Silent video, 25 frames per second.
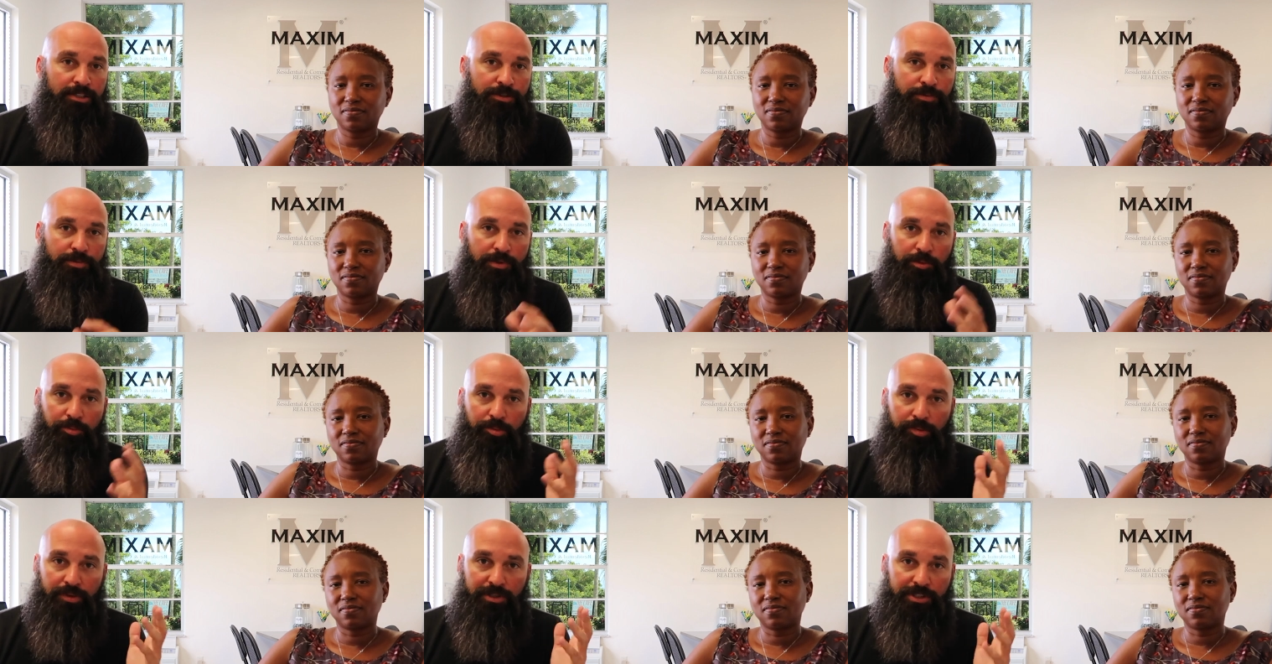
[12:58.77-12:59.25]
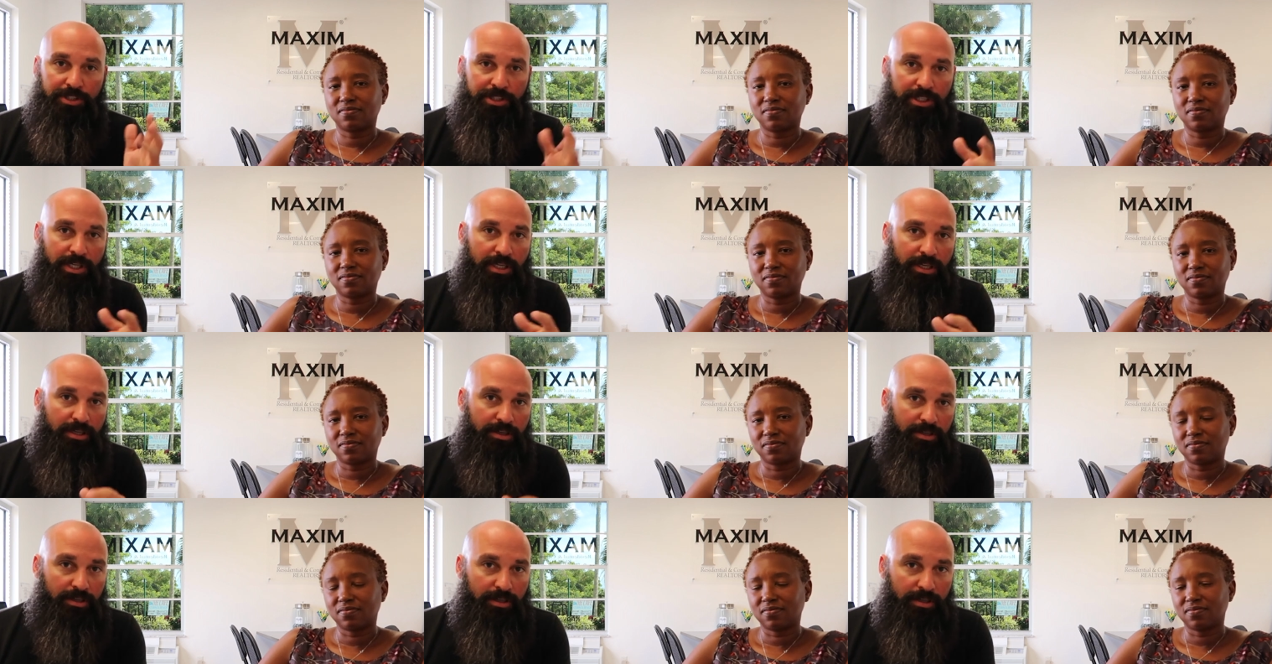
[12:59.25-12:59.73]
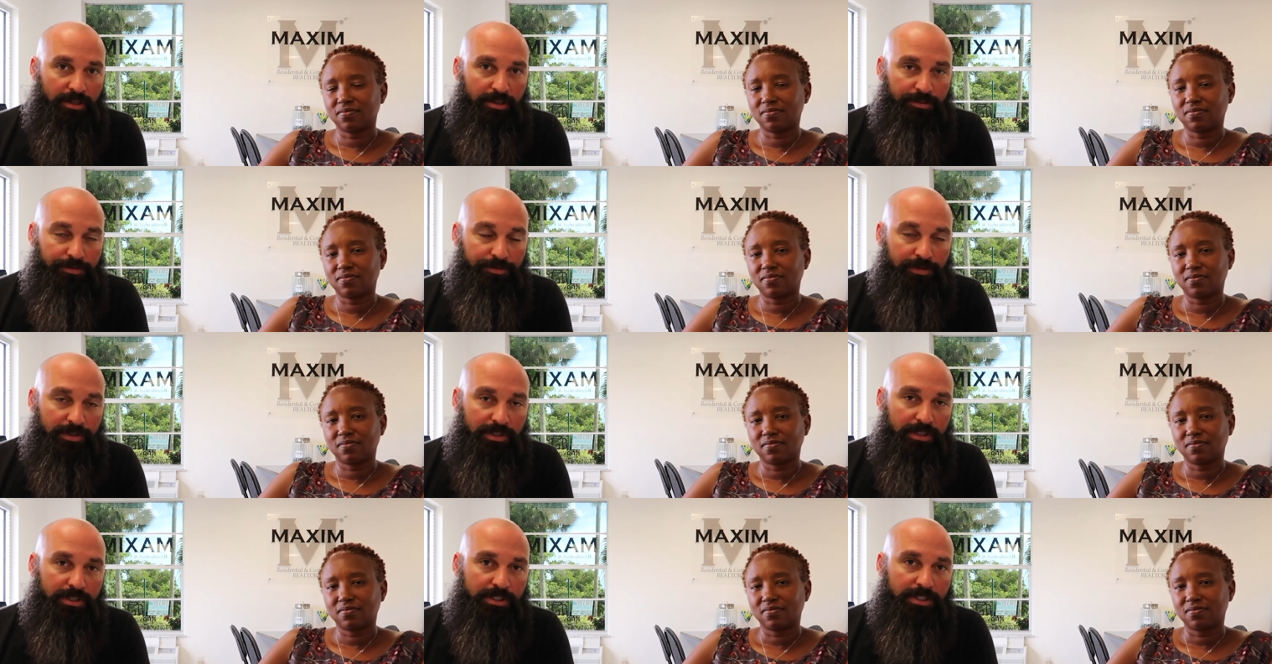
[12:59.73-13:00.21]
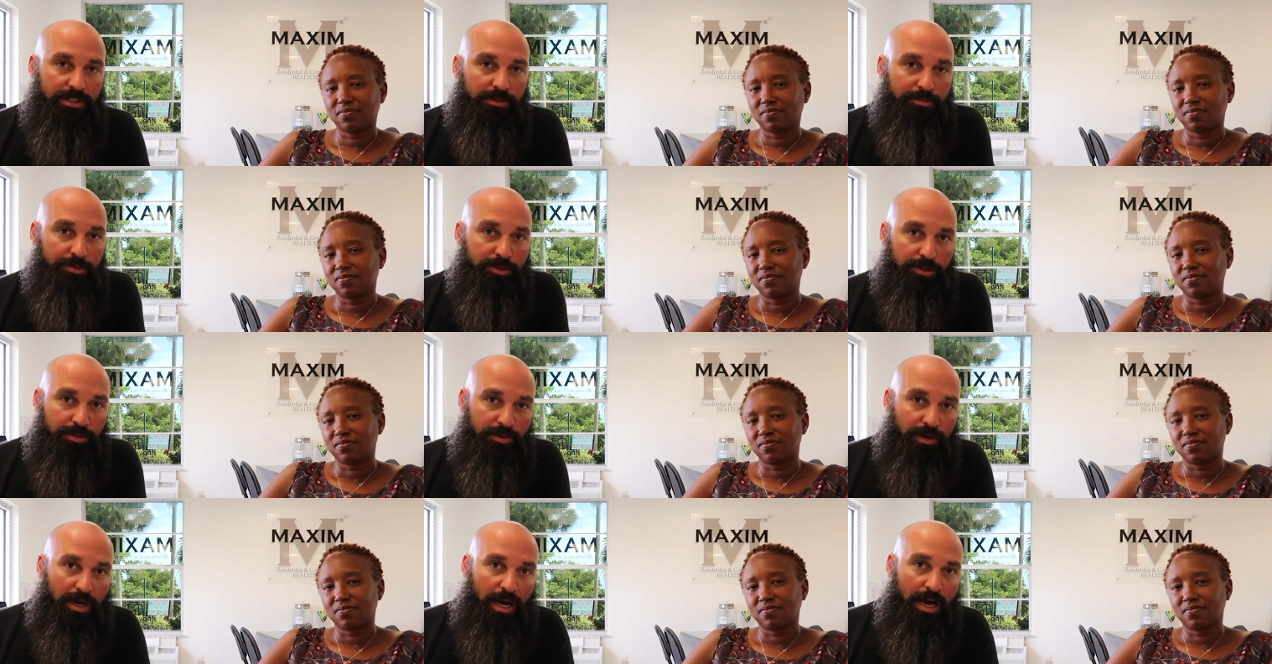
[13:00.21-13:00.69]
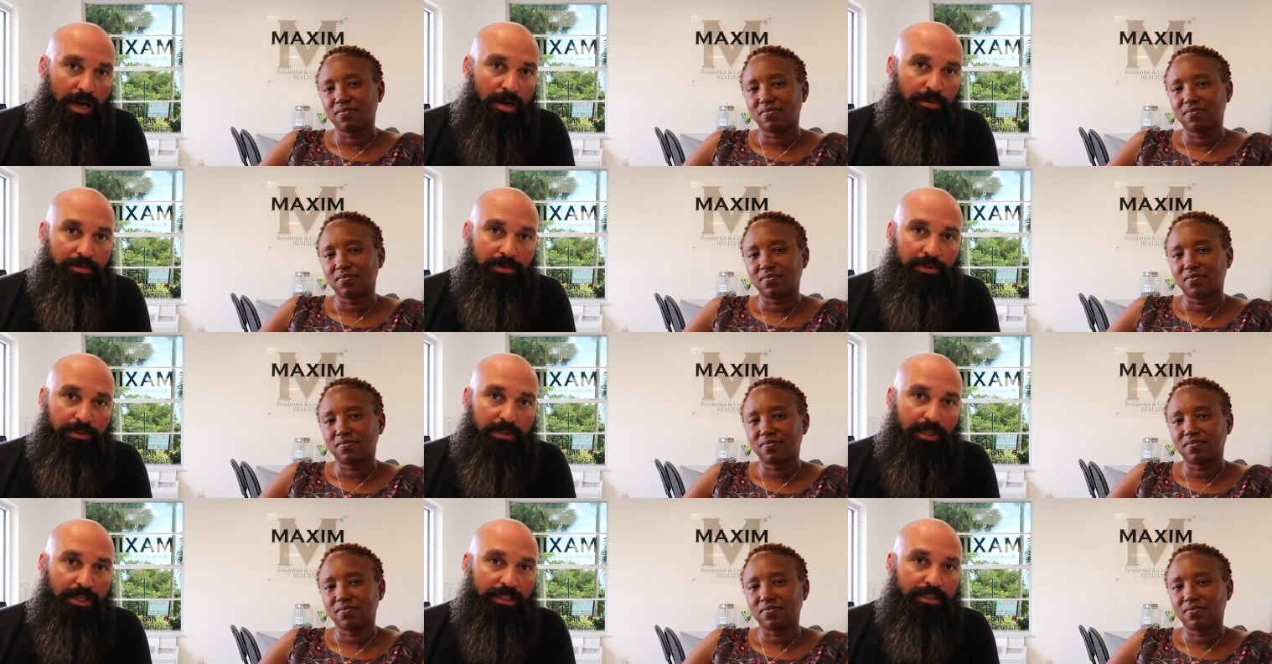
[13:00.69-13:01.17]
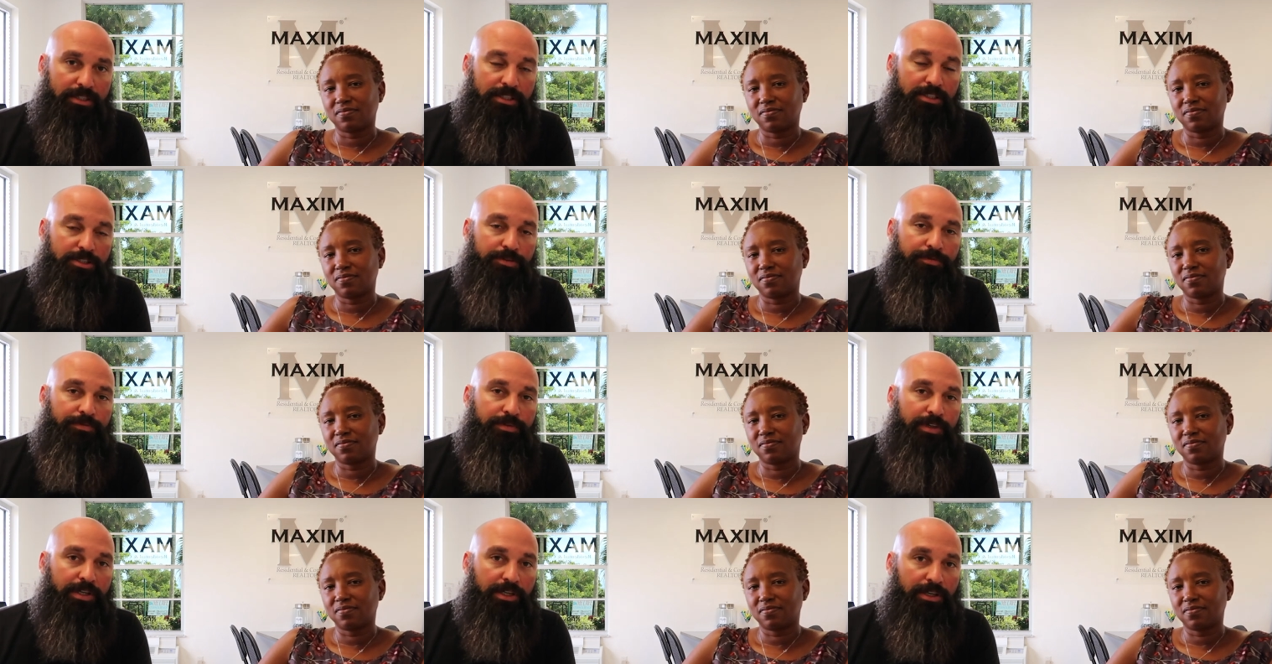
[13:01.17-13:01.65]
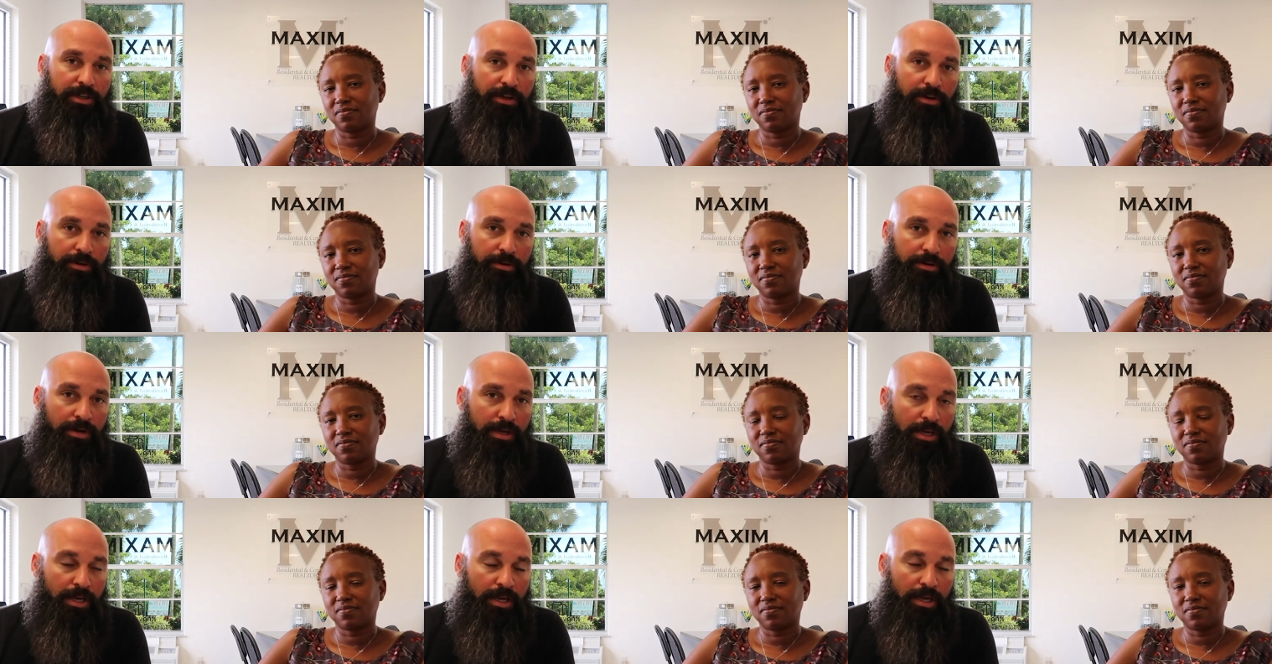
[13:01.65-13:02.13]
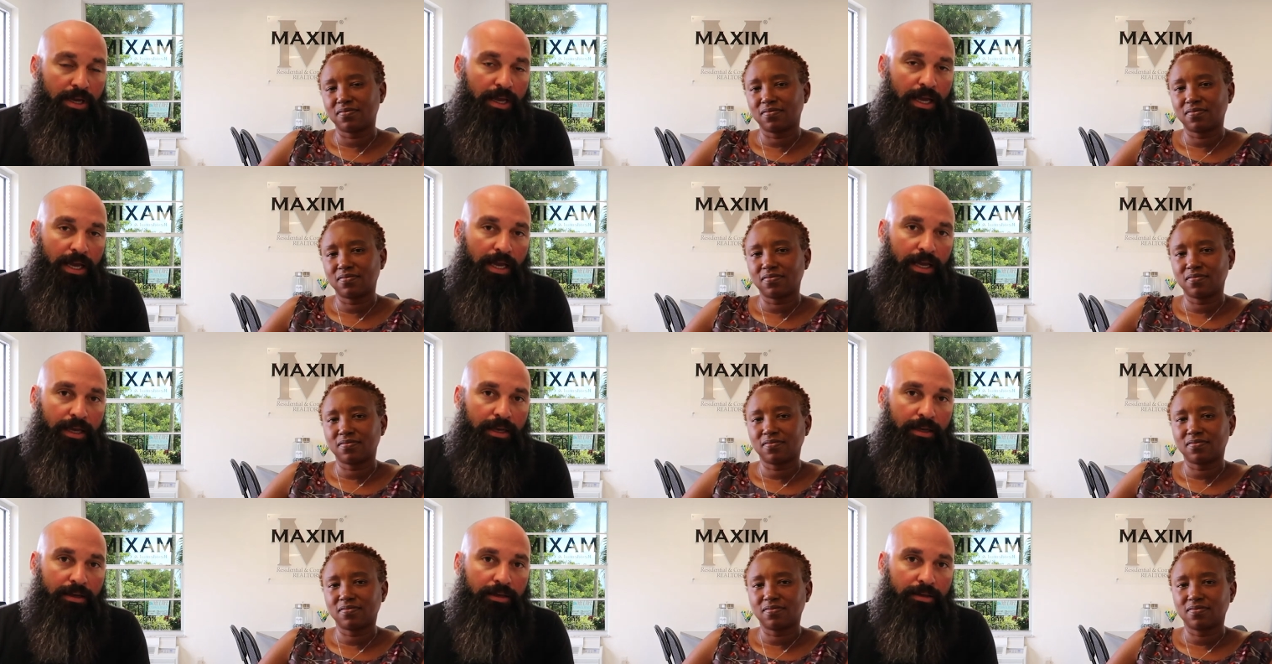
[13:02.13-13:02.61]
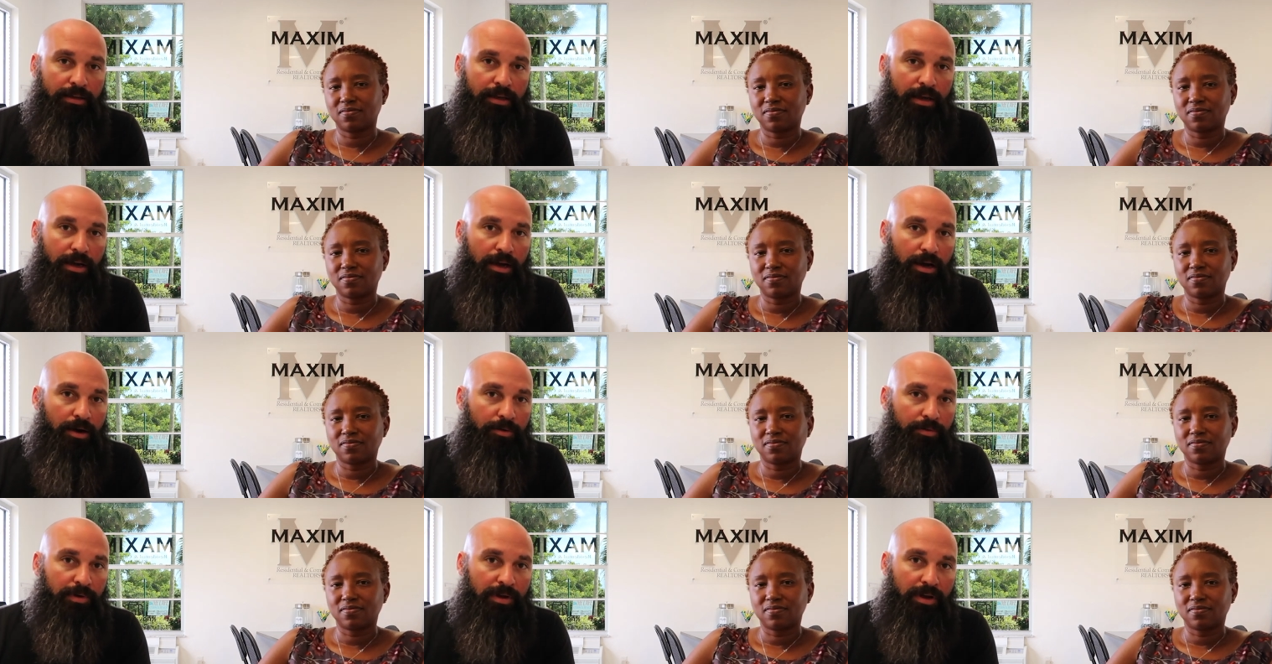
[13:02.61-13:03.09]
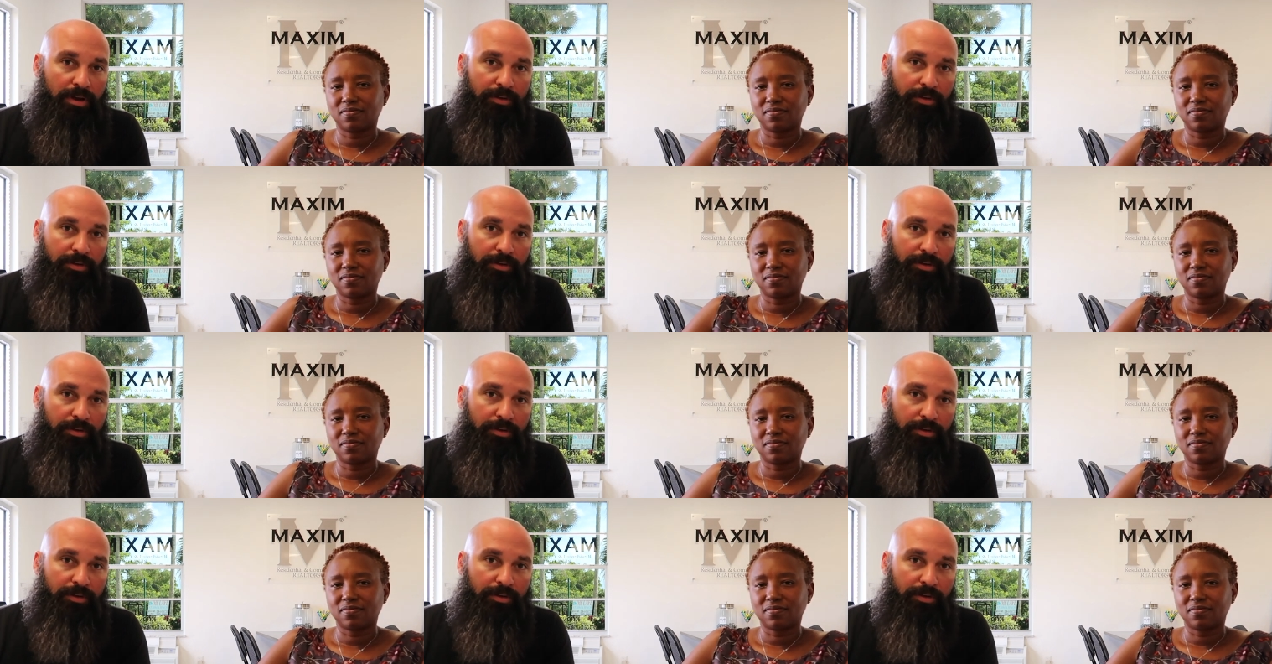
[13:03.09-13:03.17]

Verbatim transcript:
Speaker 1: we appreciate you if you subscribe and like this video. And uh, we